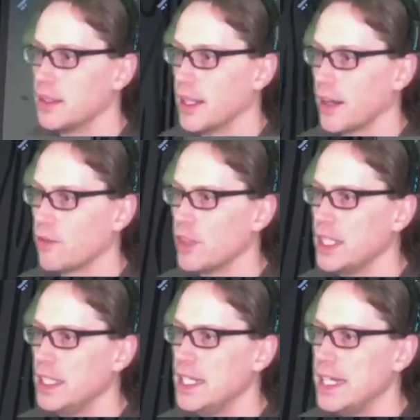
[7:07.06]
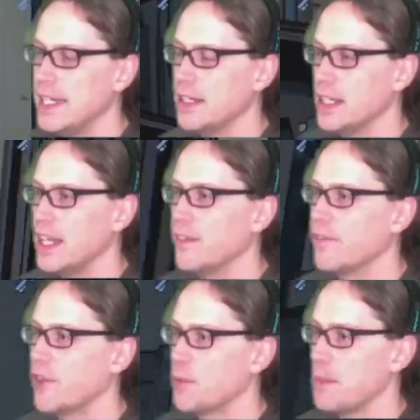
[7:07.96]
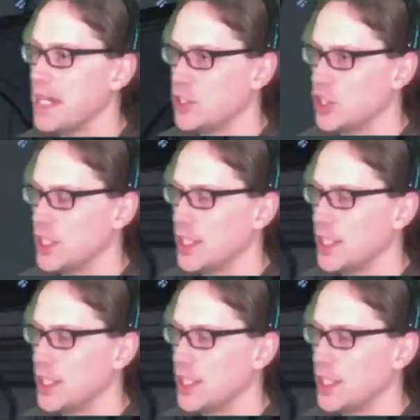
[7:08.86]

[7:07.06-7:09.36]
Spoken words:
I really need information